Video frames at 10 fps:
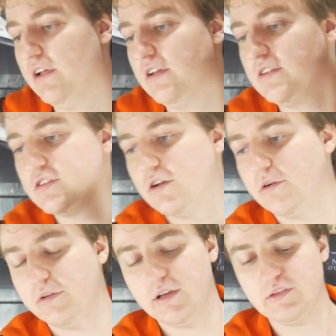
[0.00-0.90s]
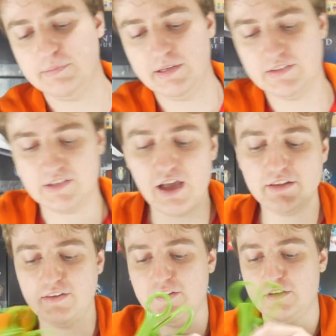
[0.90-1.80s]
So, nice big
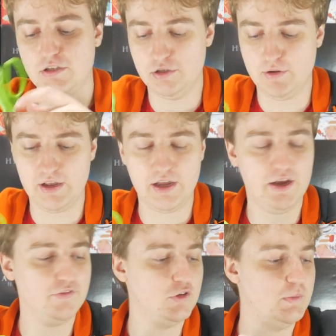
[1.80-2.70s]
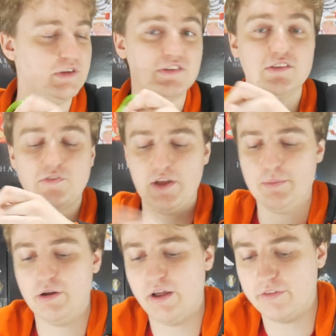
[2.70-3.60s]
set. You have 2 pieces of
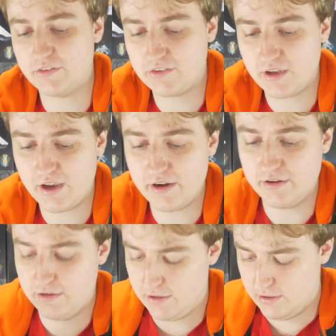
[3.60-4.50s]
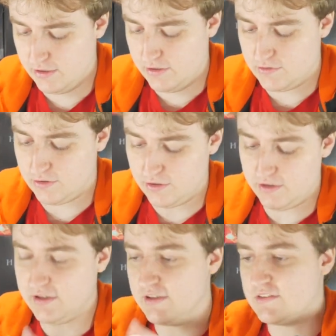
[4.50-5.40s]
tape on either side. So all
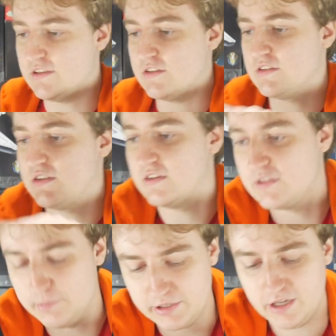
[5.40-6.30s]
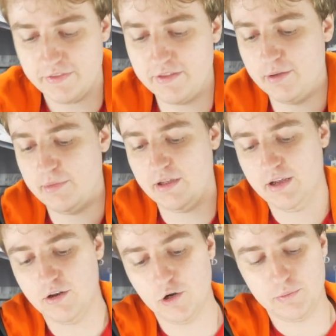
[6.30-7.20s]
it is simply cut them
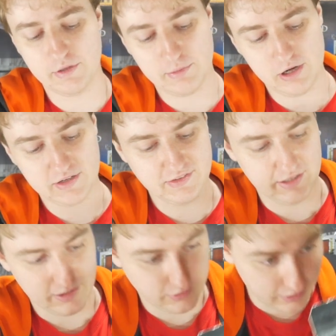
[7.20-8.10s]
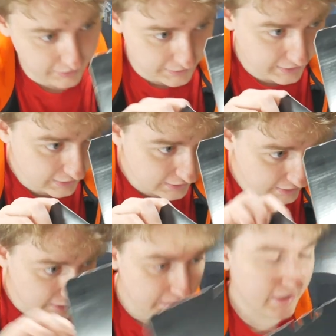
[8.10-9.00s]
and open the box, and I do not think,
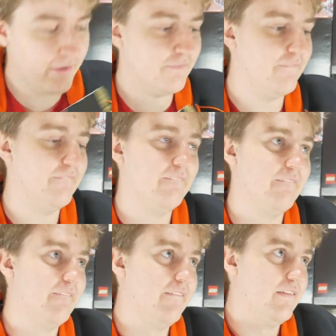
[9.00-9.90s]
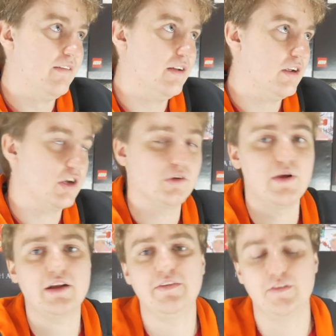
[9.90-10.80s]
and I am
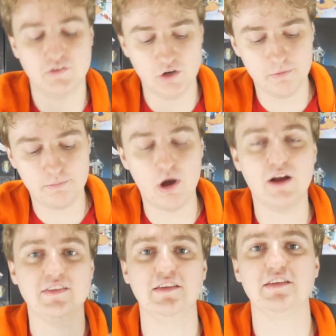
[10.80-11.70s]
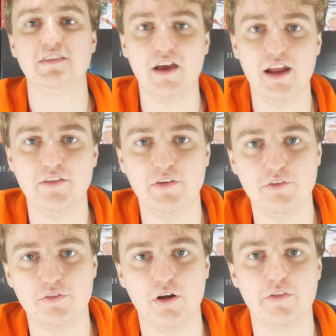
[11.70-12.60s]
correct, there's no box inside of it
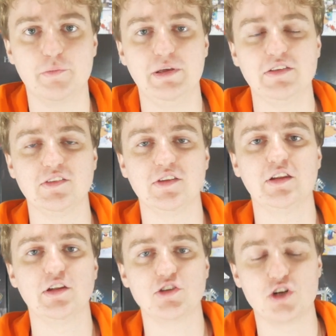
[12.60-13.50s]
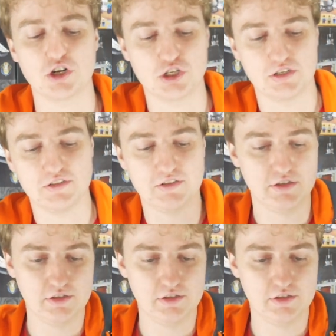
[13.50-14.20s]
for other pieces in the instructions.